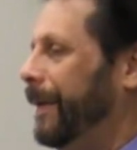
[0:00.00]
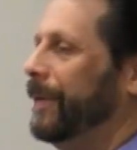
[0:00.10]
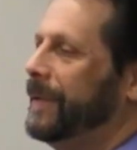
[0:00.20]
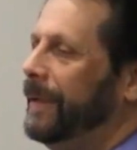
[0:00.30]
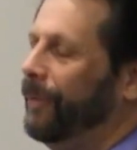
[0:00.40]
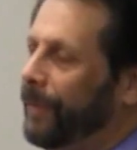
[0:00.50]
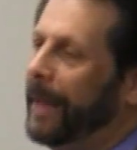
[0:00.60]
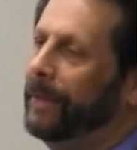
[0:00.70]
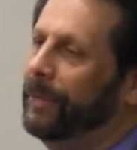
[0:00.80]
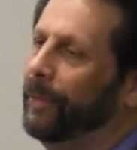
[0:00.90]
There's the
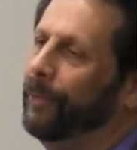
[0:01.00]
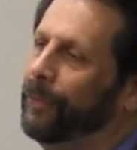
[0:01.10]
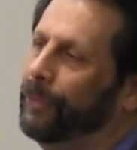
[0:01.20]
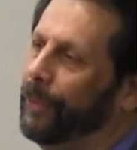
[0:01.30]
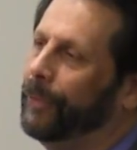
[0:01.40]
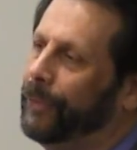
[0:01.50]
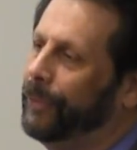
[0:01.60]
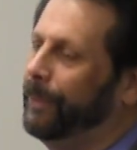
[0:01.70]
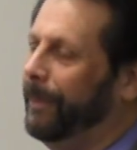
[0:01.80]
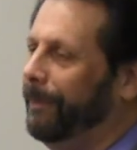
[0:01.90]
event of
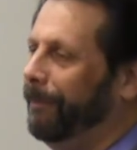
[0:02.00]
Schulz